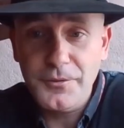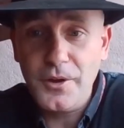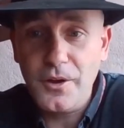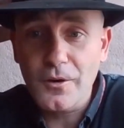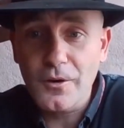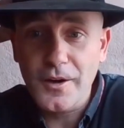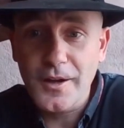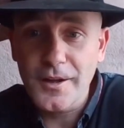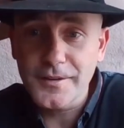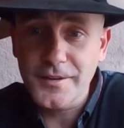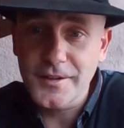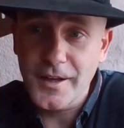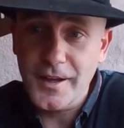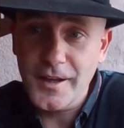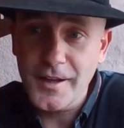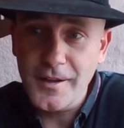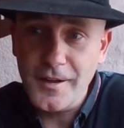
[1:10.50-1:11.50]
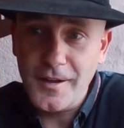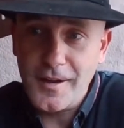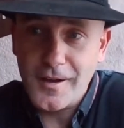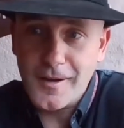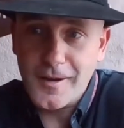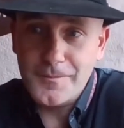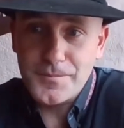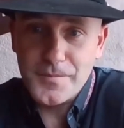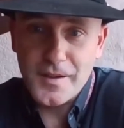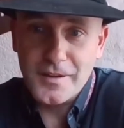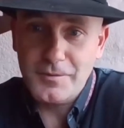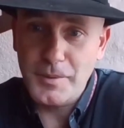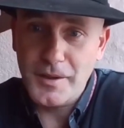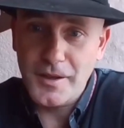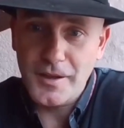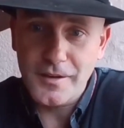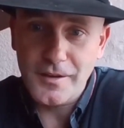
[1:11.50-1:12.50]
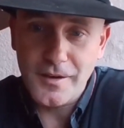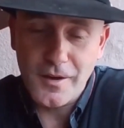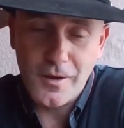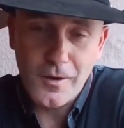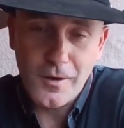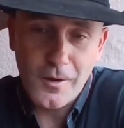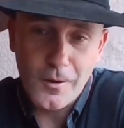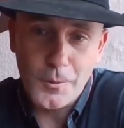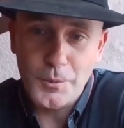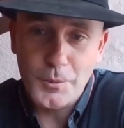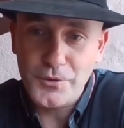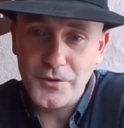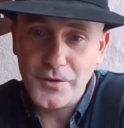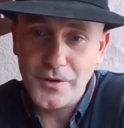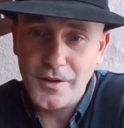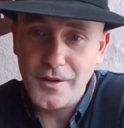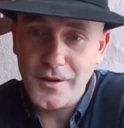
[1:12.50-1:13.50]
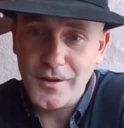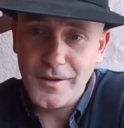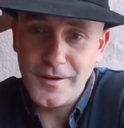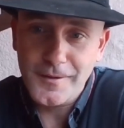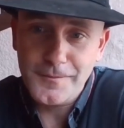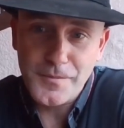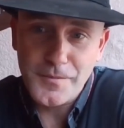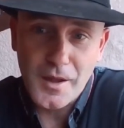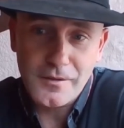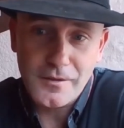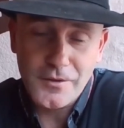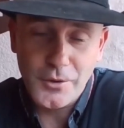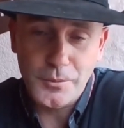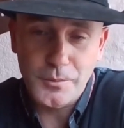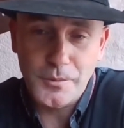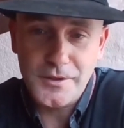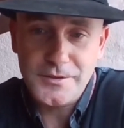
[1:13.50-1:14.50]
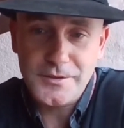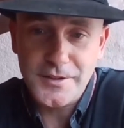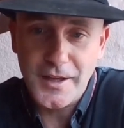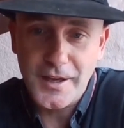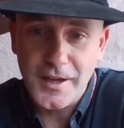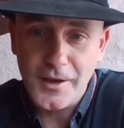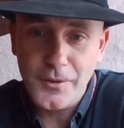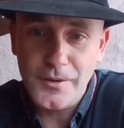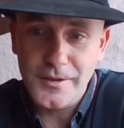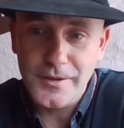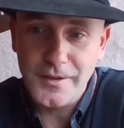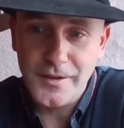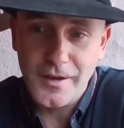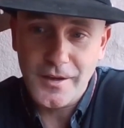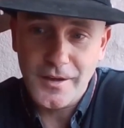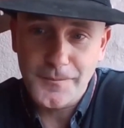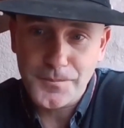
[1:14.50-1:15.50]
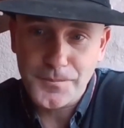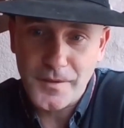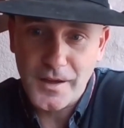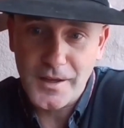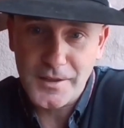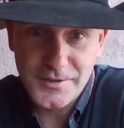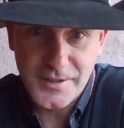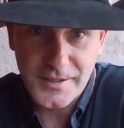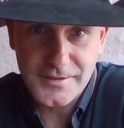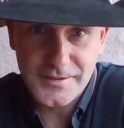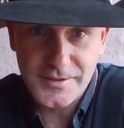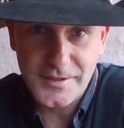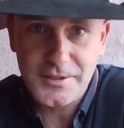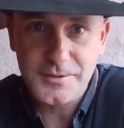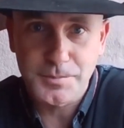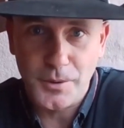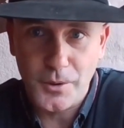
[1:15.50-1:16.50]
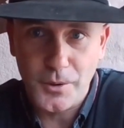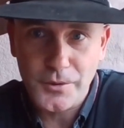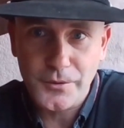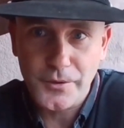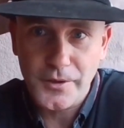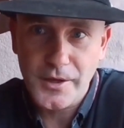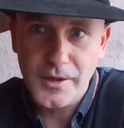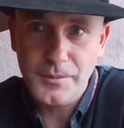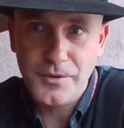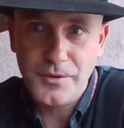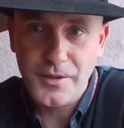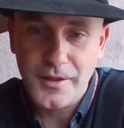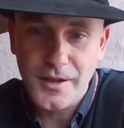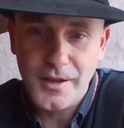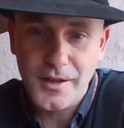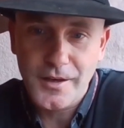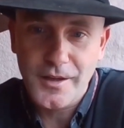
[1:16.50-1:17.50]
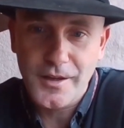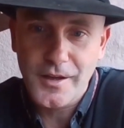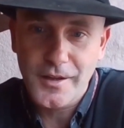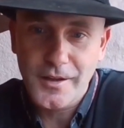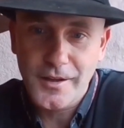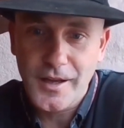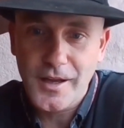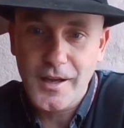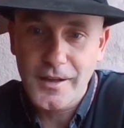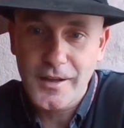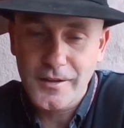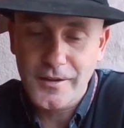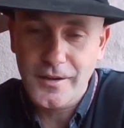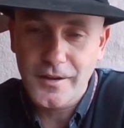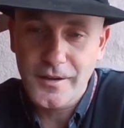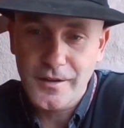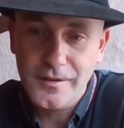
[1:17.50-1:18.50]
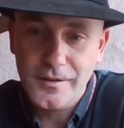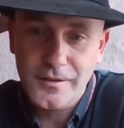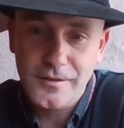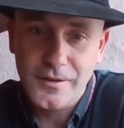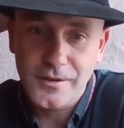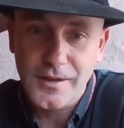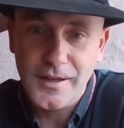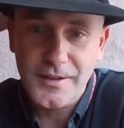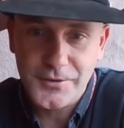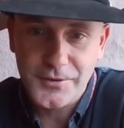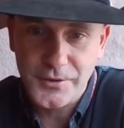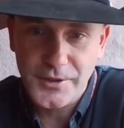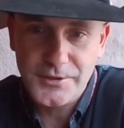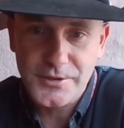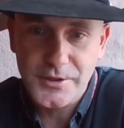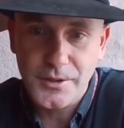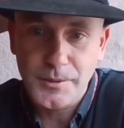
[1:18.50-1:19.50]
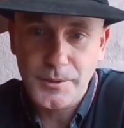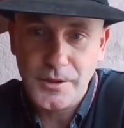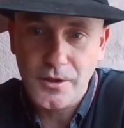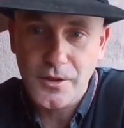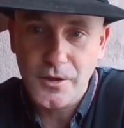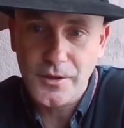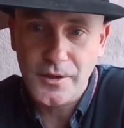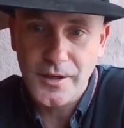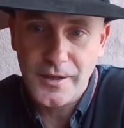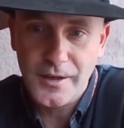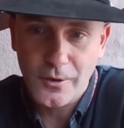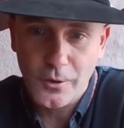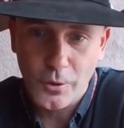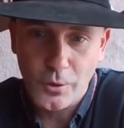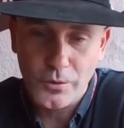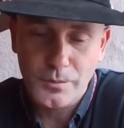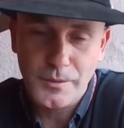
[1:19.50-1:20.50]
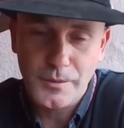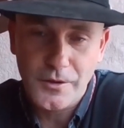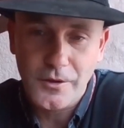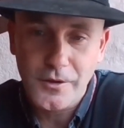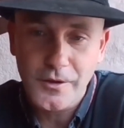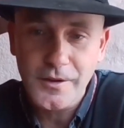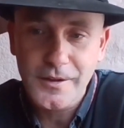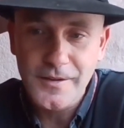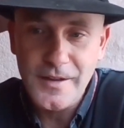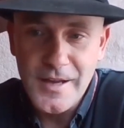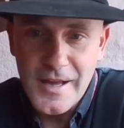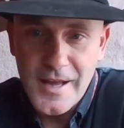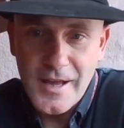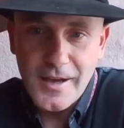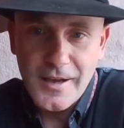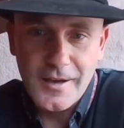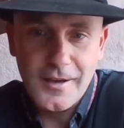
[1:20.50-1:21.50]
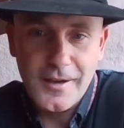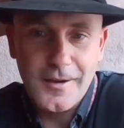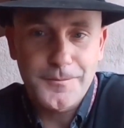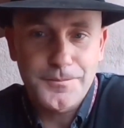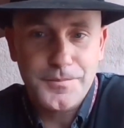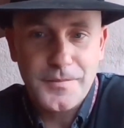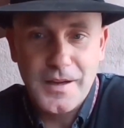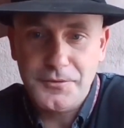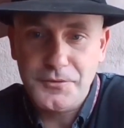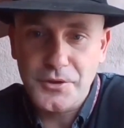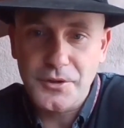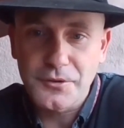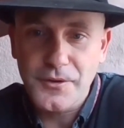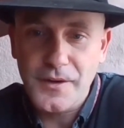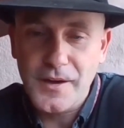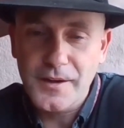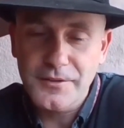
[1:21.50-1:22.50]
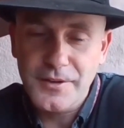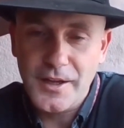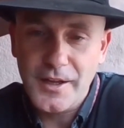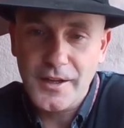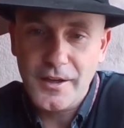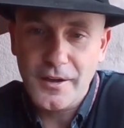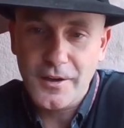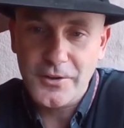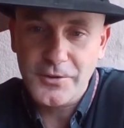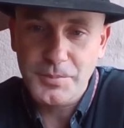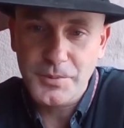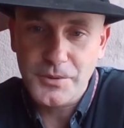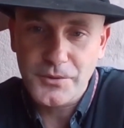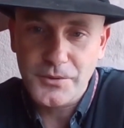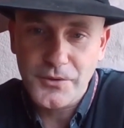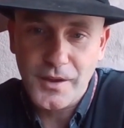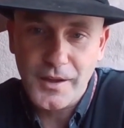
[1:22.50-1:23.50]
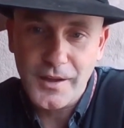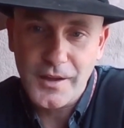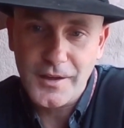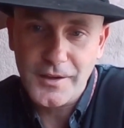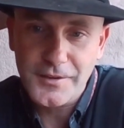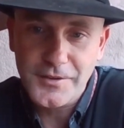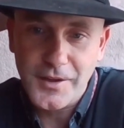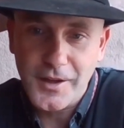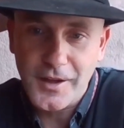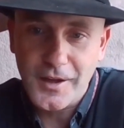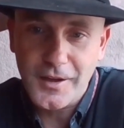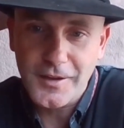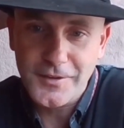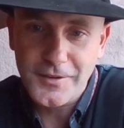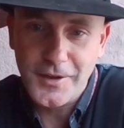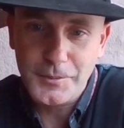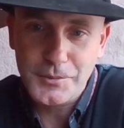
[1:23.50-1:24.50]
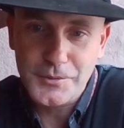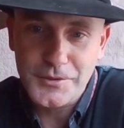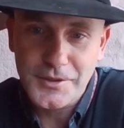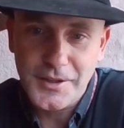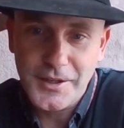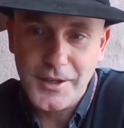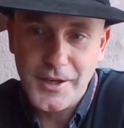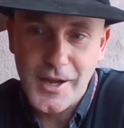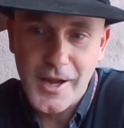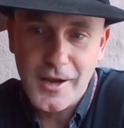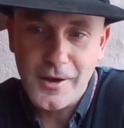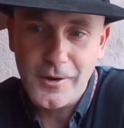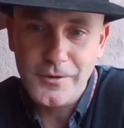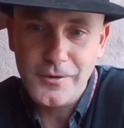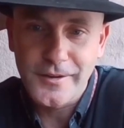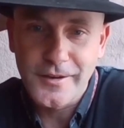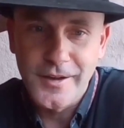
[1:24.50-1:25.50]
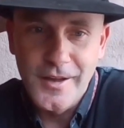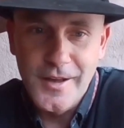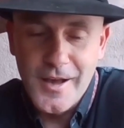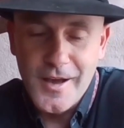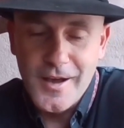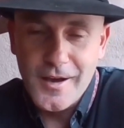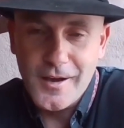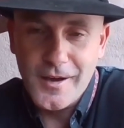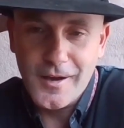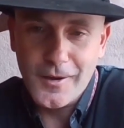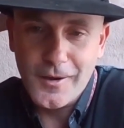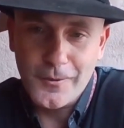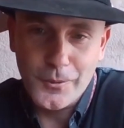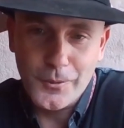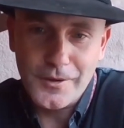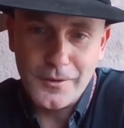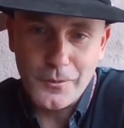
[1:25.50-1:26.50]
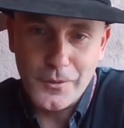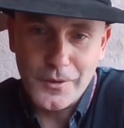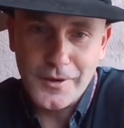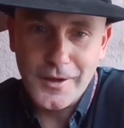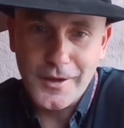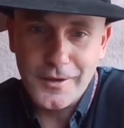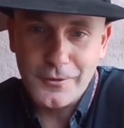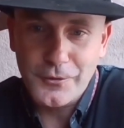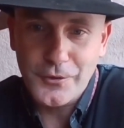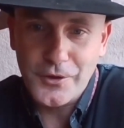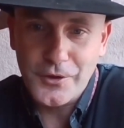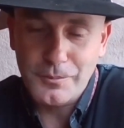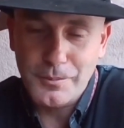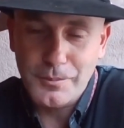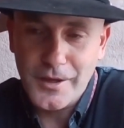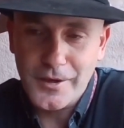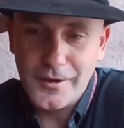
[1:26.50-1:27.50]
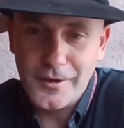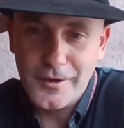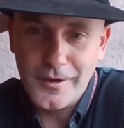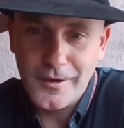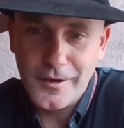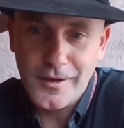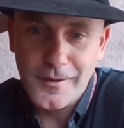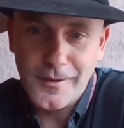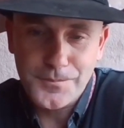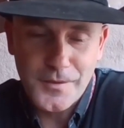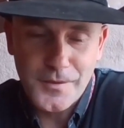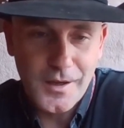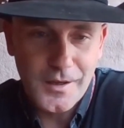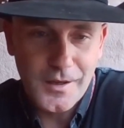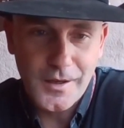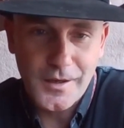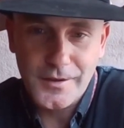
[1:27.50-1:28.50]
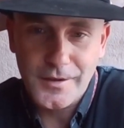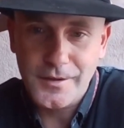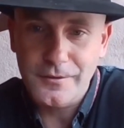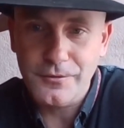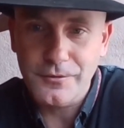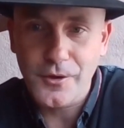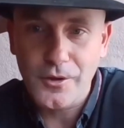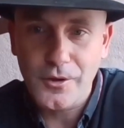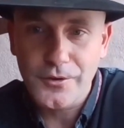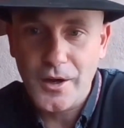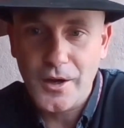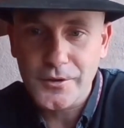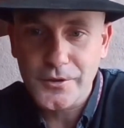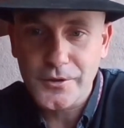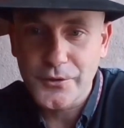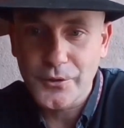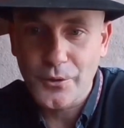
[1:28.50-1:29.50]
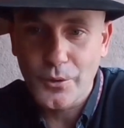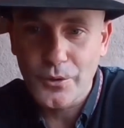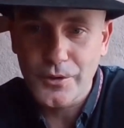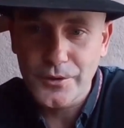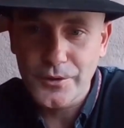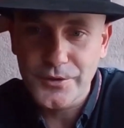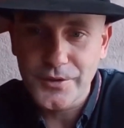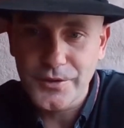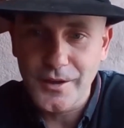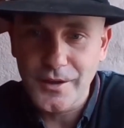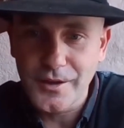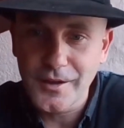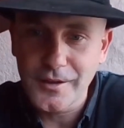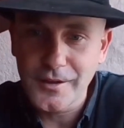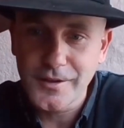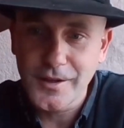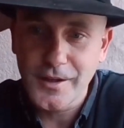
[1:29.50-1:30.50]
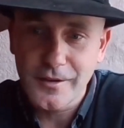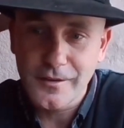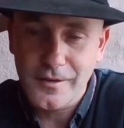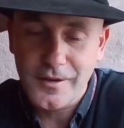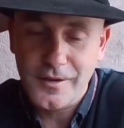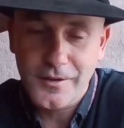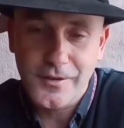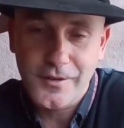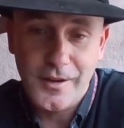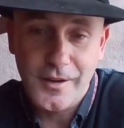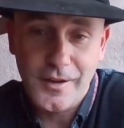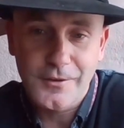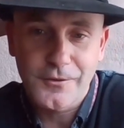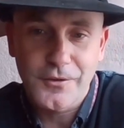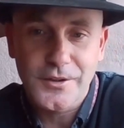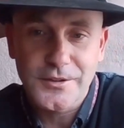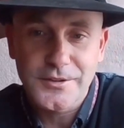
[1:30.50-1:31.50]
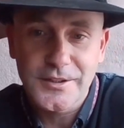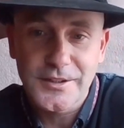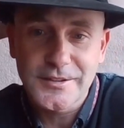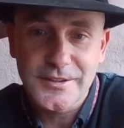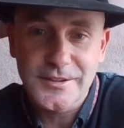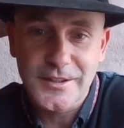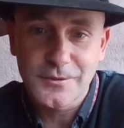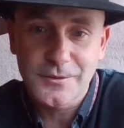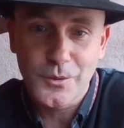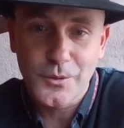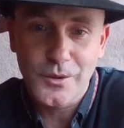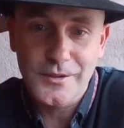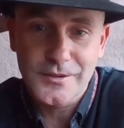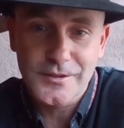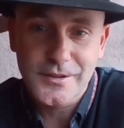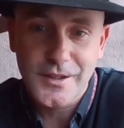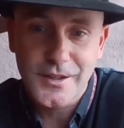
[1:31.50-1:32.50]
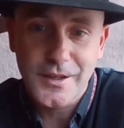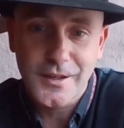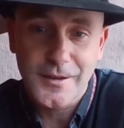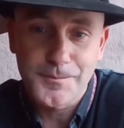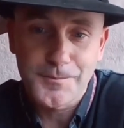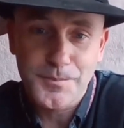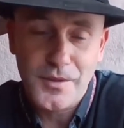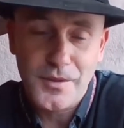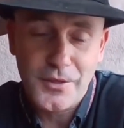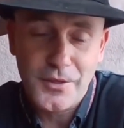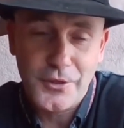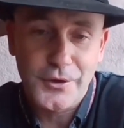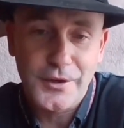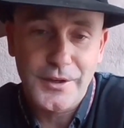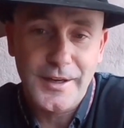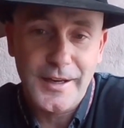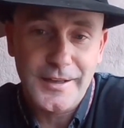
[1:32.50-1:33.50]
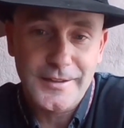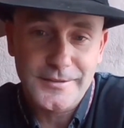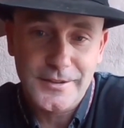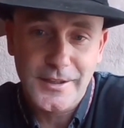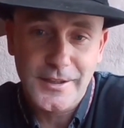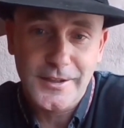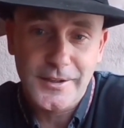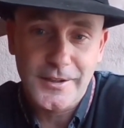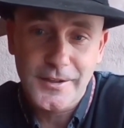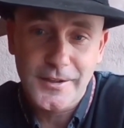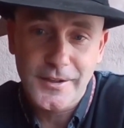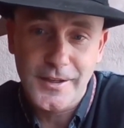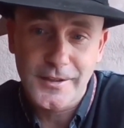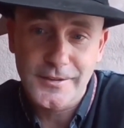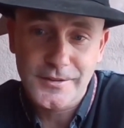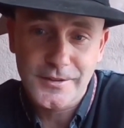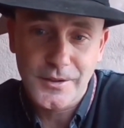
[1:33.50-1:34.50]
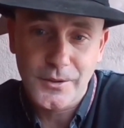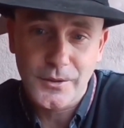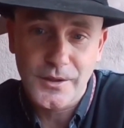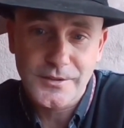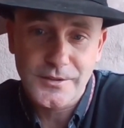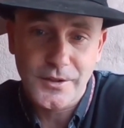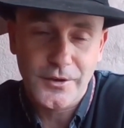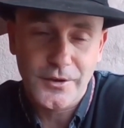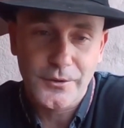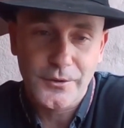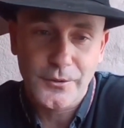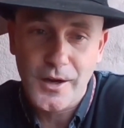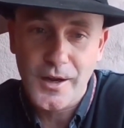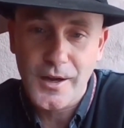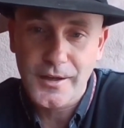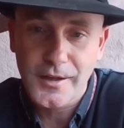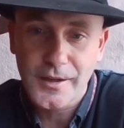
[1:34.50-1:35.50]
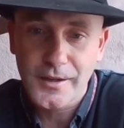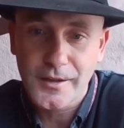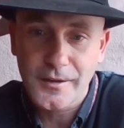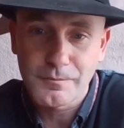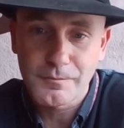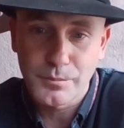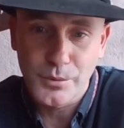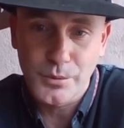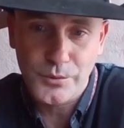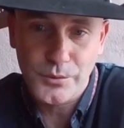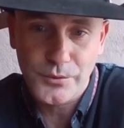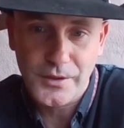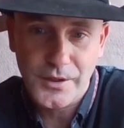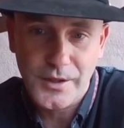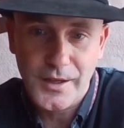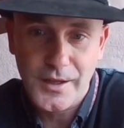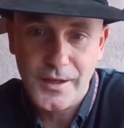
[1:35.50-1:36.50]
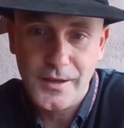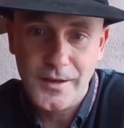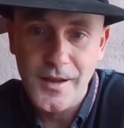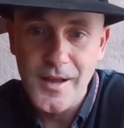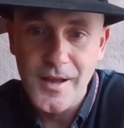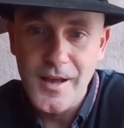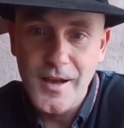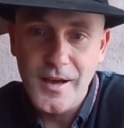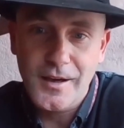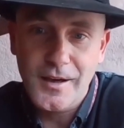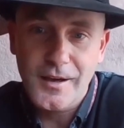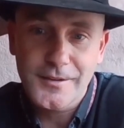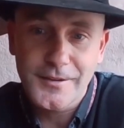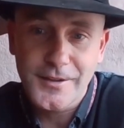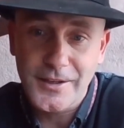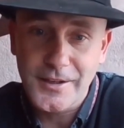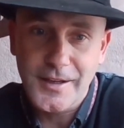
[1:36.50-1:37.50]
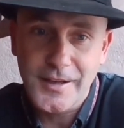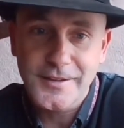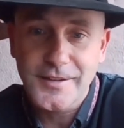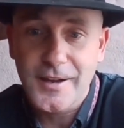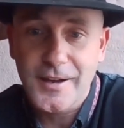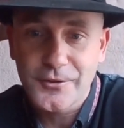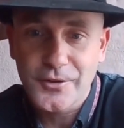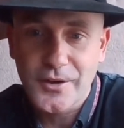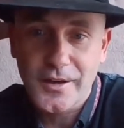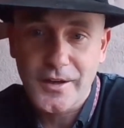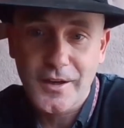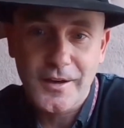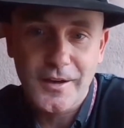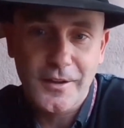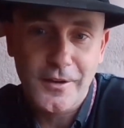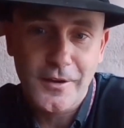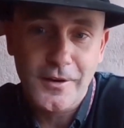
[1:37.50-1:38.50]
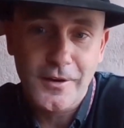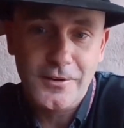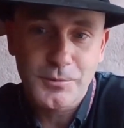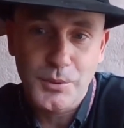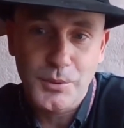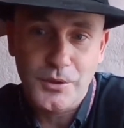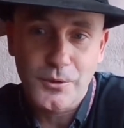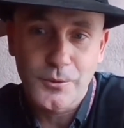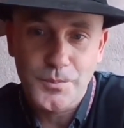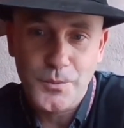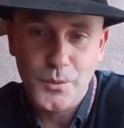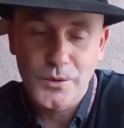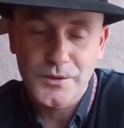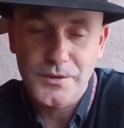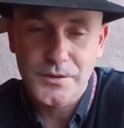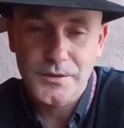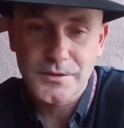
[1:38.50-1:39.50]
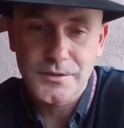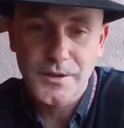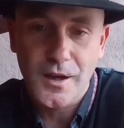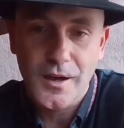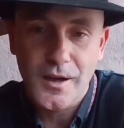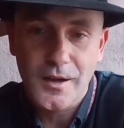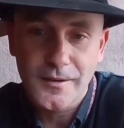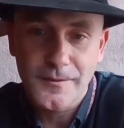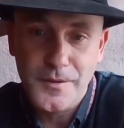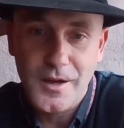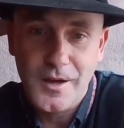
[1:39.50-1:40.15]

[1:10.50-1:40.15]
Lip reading: feel all right today. It's been almost 2 months now, and I actually had 6 broken ribs, and then I had the laceration on my lung and had a hole in my lung. And after a 5-day hospital stay, I was able to get out, and we're getting to feeling better. I kind of didn't follow doctor's orders because the end of our season was 30 days later, and so I started riding bulls again 10 days after I got out of the hospital, which is not